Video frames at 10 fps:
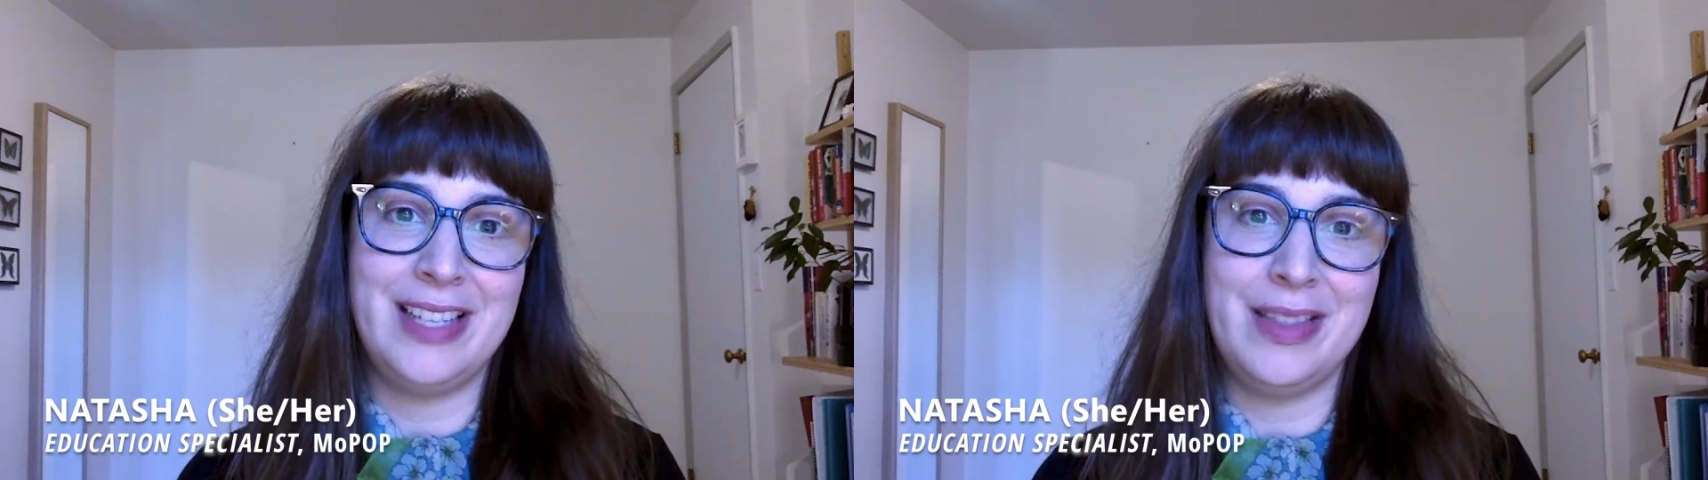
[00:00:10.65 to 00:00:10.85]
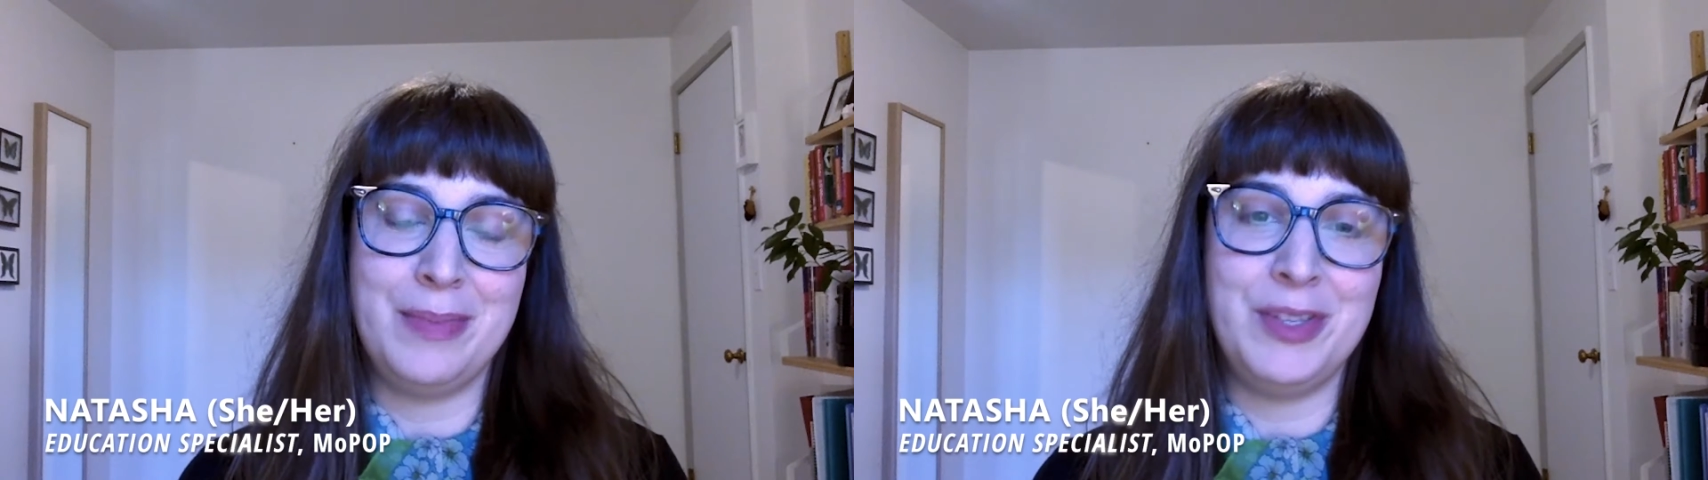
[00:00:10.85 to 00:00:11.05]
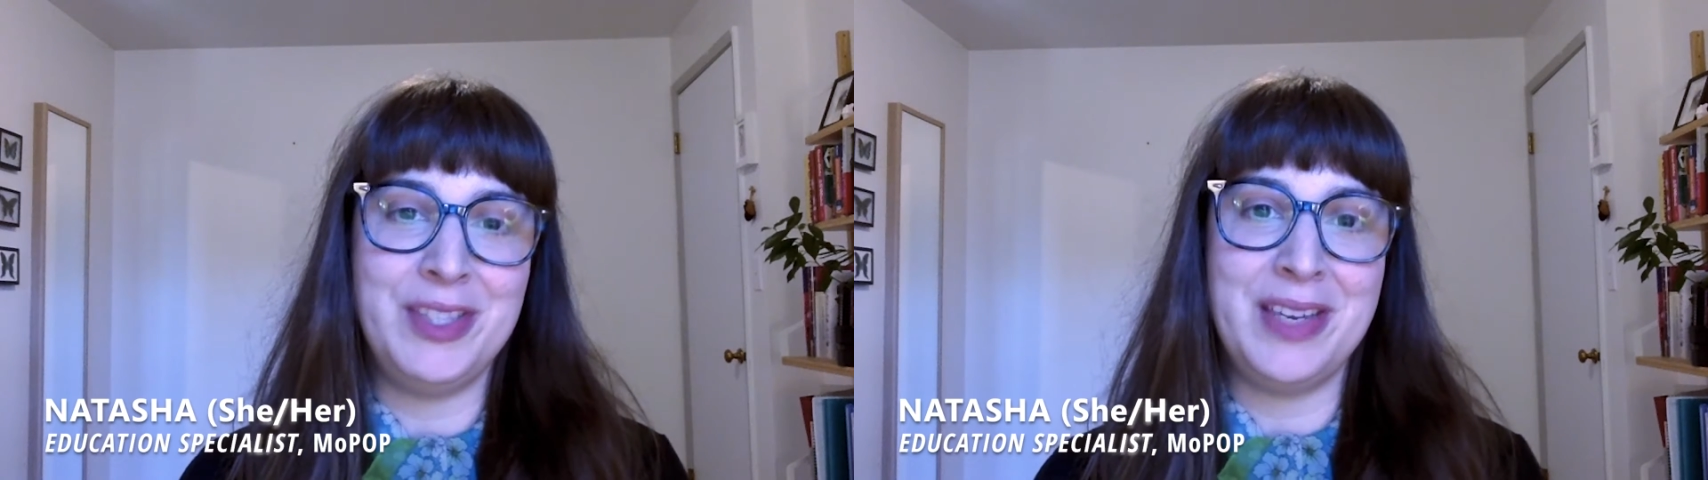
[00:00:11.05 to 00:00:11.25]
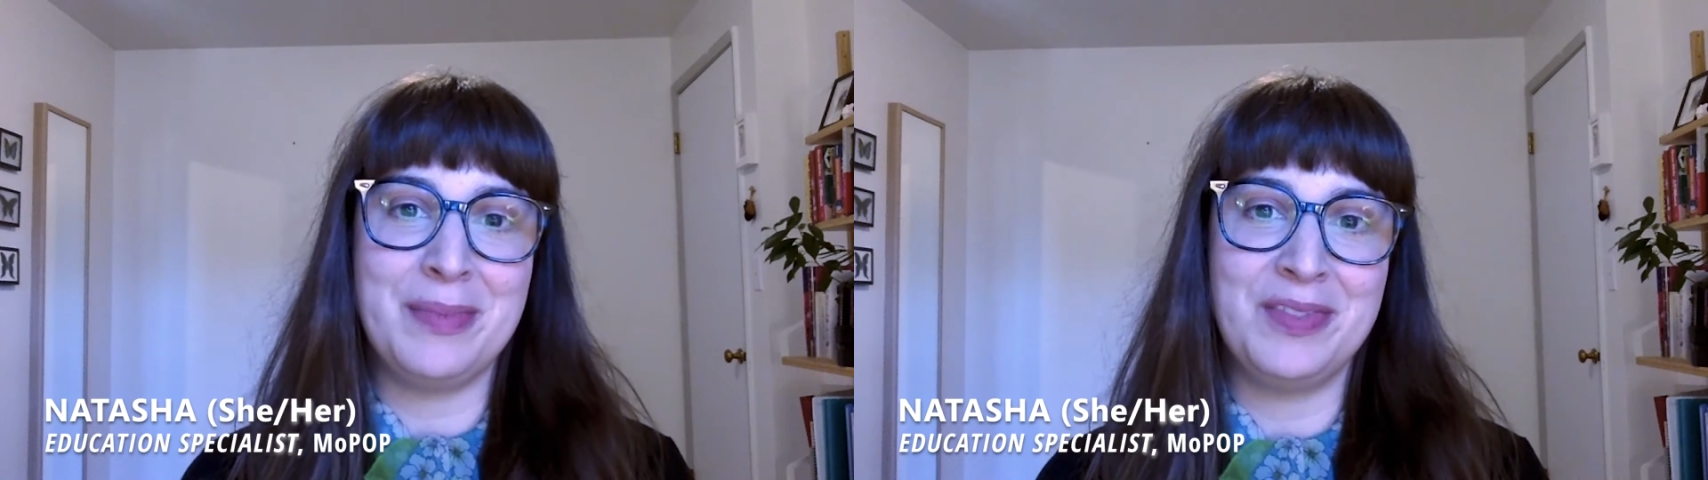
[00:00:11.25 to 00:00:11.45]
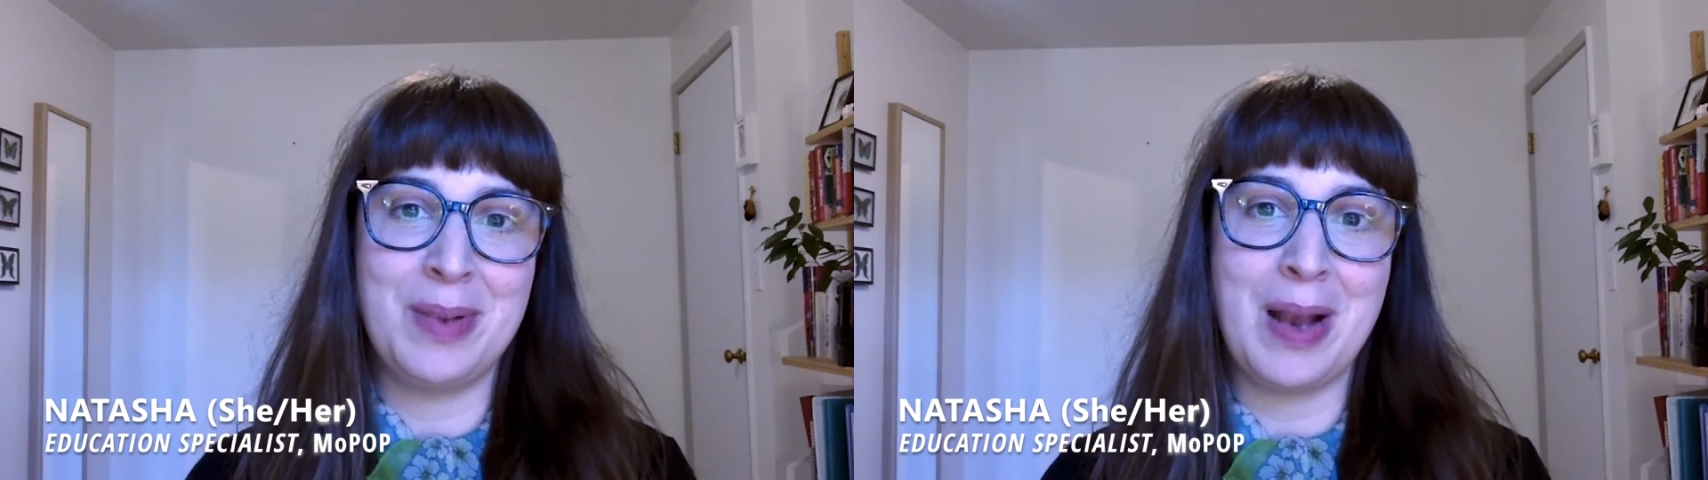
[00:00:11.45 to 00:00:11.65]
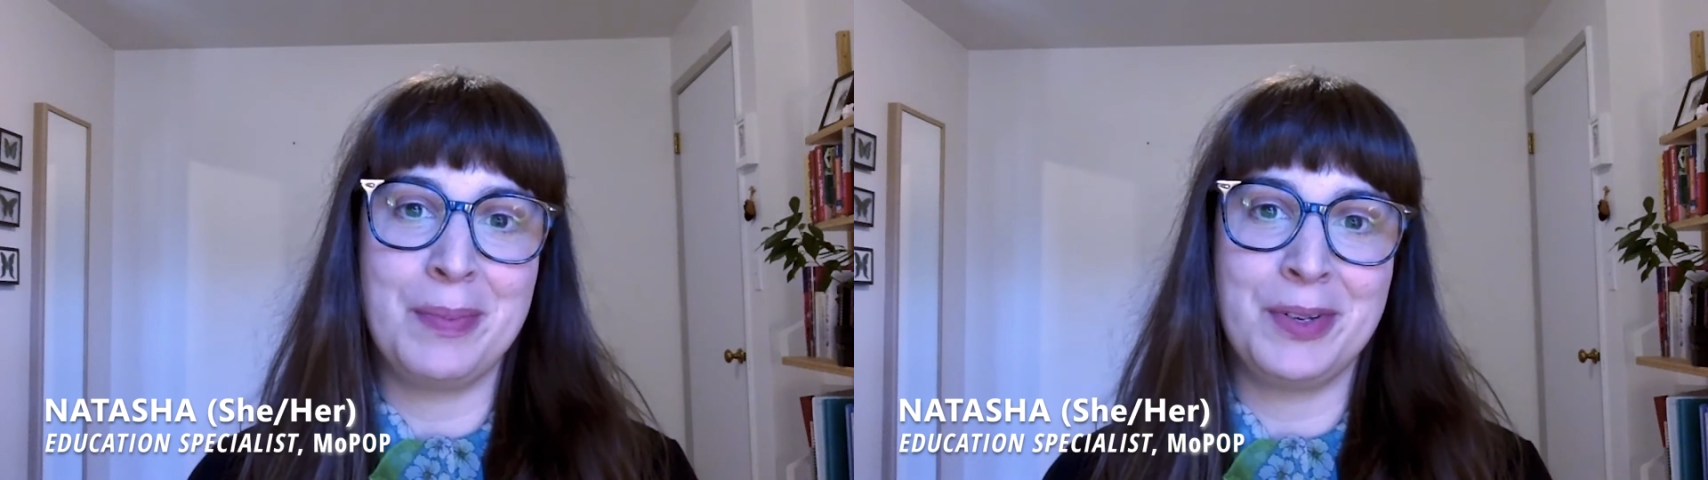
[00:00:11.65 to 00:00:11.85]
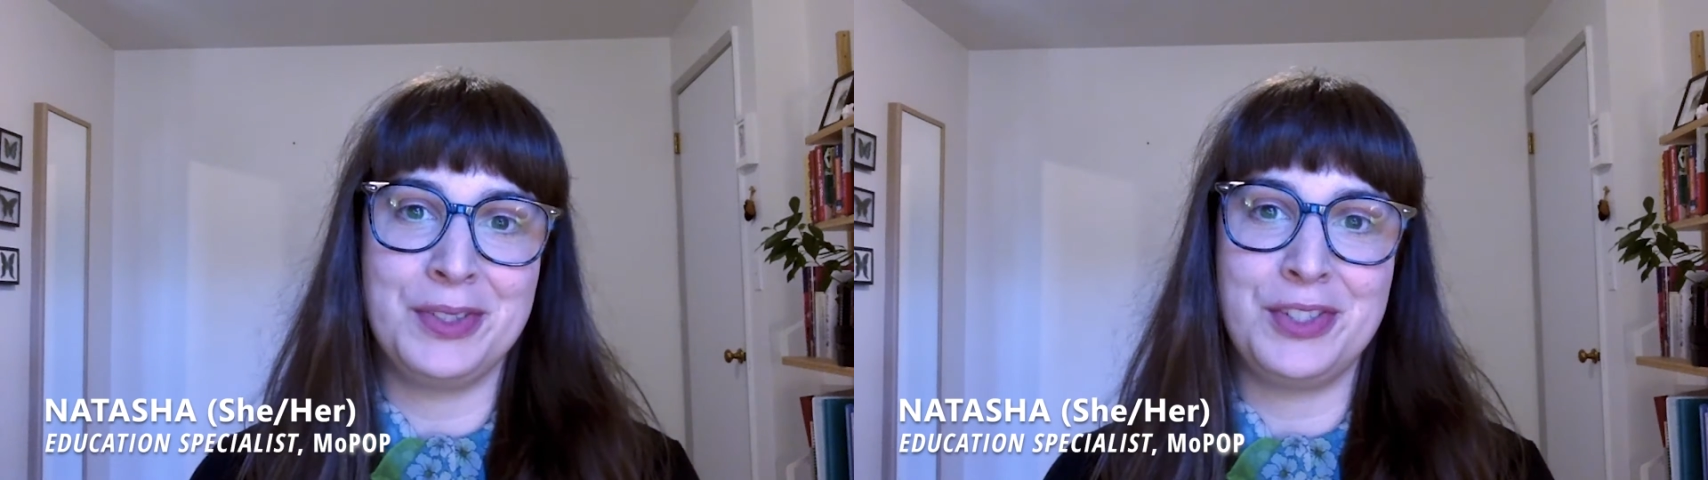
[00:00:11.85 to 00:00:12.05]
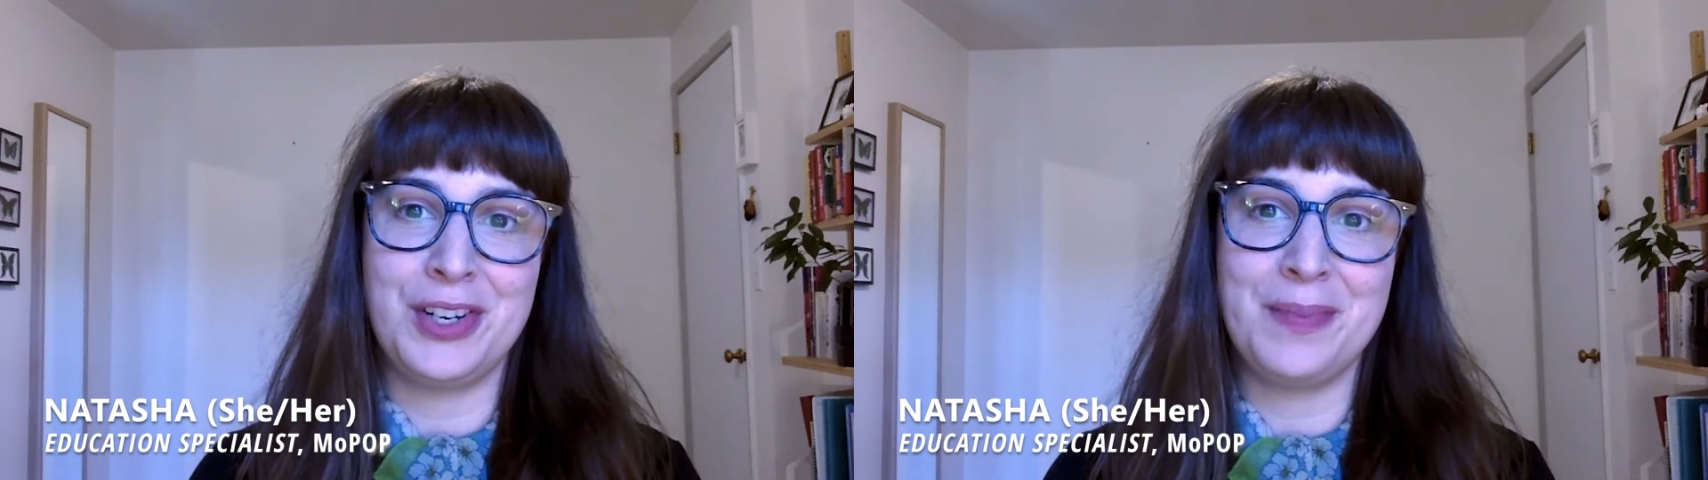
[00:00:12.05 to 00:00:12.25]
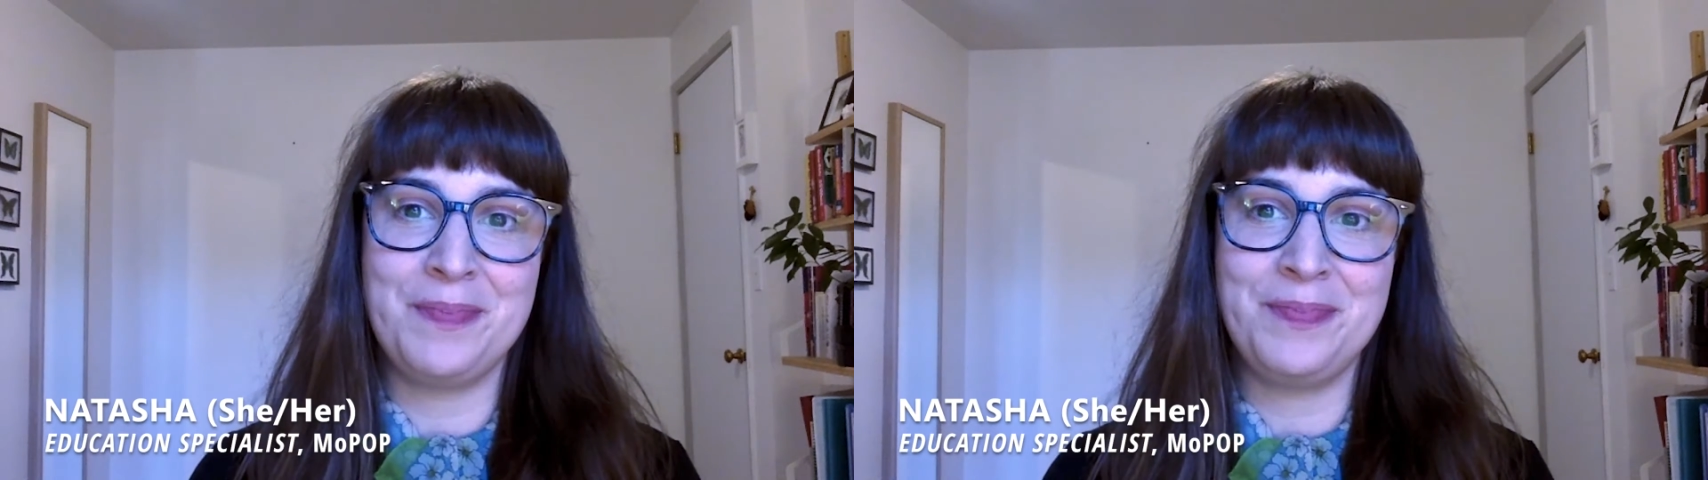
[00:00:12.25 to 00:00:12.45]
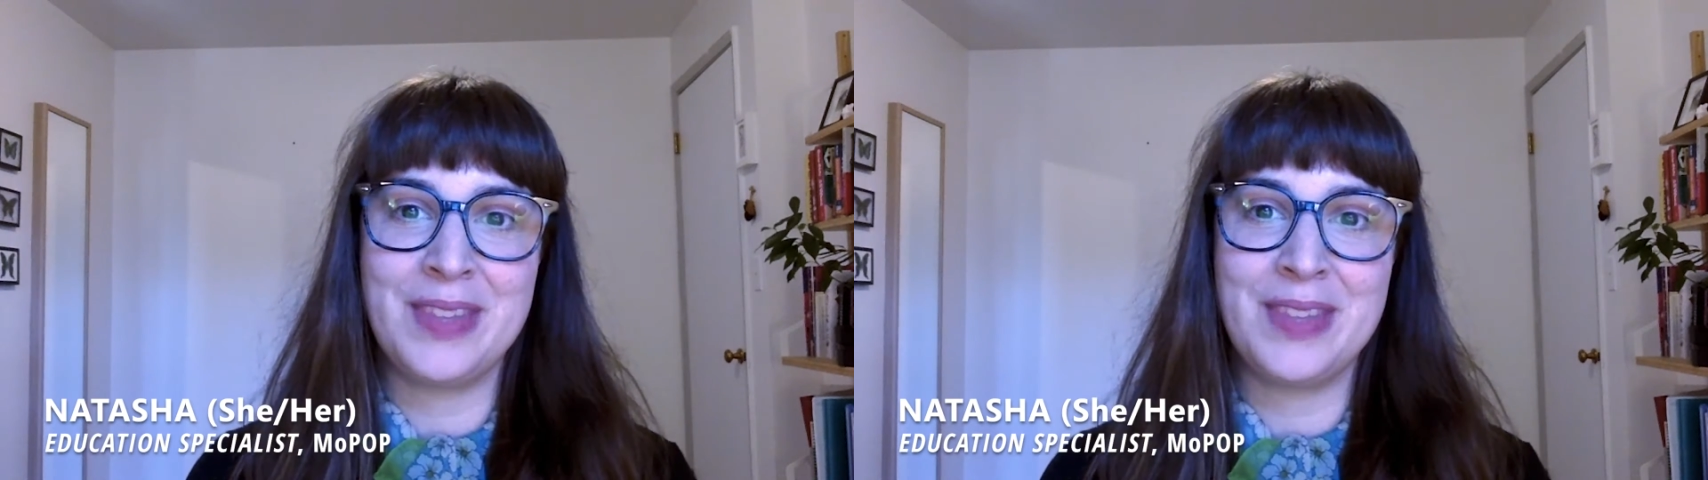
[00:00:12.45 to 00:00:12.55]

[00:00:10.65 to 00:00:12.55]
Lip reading: at the Museum of Pop Culture.